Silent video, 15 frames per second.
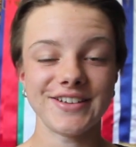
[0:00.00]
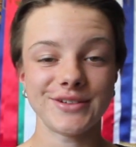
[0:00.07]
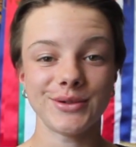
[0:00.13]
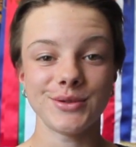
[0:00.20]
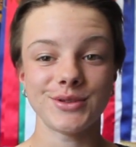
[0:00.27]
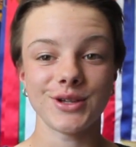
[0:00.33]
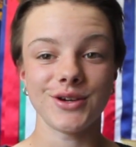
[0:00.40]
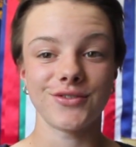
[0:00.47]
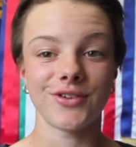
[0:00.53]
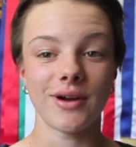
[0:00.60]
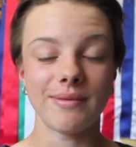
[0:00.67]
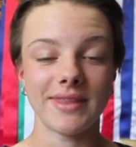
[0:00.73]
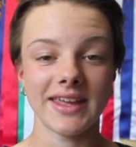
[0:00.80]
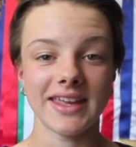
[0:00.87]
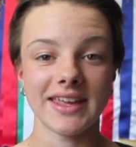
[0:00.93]
is also
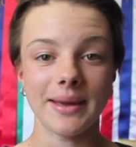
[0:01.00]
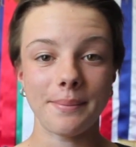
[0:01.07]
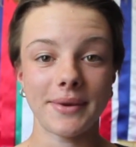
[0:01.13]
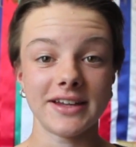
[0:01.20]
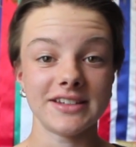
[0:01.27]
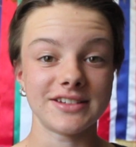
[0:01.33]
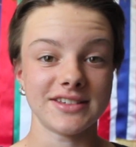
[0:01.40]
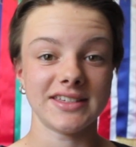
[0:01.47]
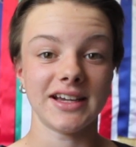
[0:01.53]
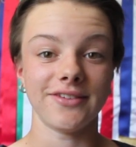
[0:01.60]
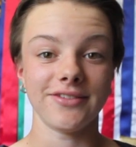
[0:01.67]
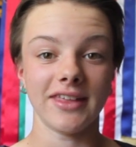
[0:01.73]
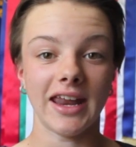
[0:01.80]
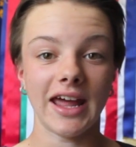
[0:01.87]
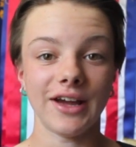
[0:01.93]
from the bunch of
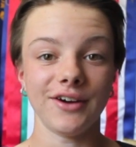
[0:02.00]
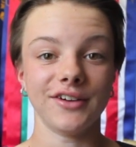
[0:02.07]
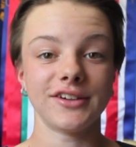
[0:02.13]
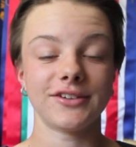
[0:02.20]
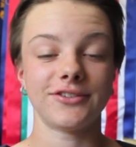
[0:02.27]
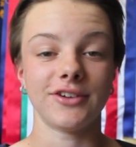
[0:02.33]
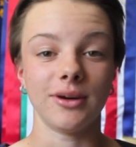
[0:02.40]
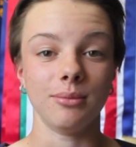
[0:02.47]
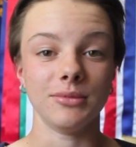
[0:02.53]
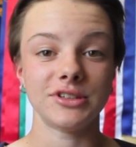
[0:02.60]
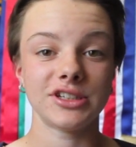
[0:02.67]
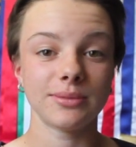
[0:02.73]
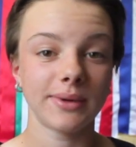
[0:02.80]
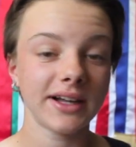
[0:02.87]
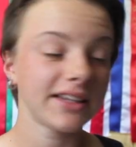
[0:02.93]
stuff that I got from
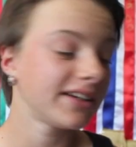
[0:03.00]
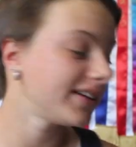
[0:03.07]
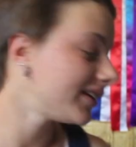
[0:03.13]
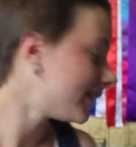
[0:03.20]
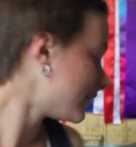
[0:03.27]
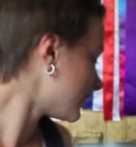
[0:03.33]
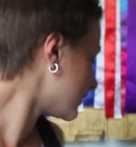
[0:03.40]
Chabalo.